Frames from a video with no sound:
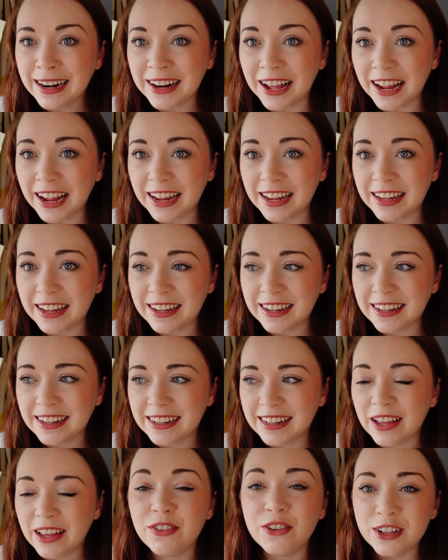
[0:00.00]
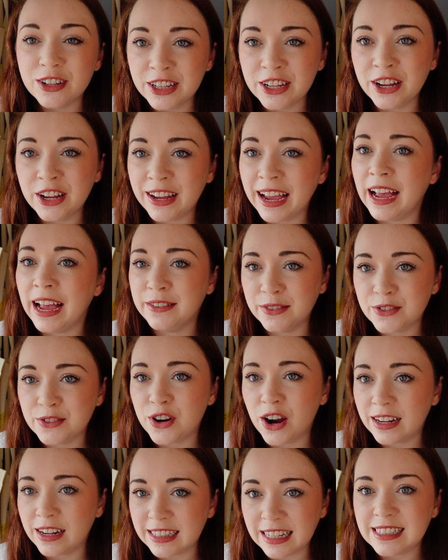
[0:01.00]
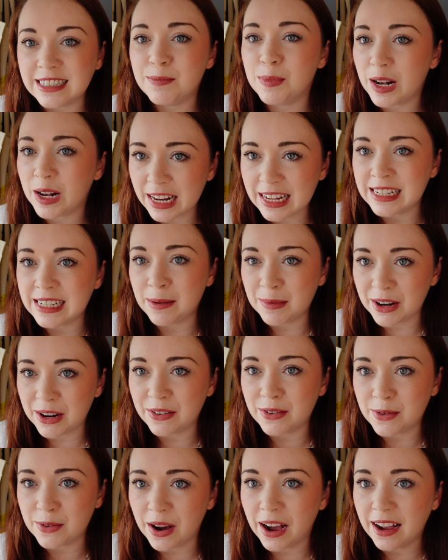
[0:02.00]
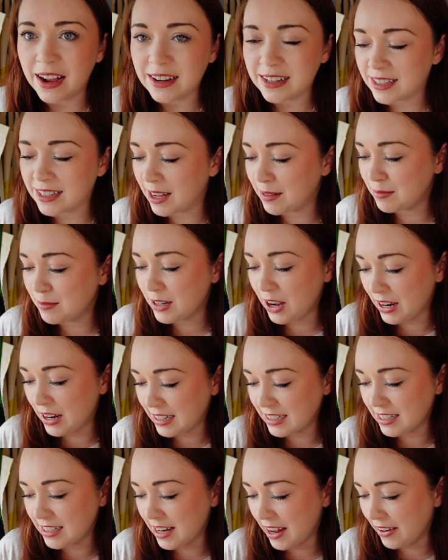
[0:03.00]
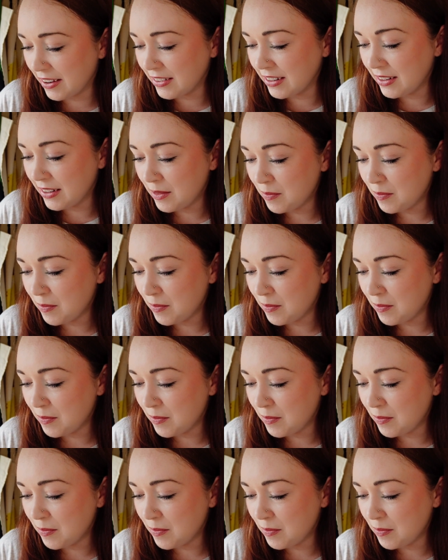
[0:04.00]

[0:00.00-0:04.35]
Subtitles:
Like, if you're in the UK and you've tried this, please let me know if it works. I'm dying to know.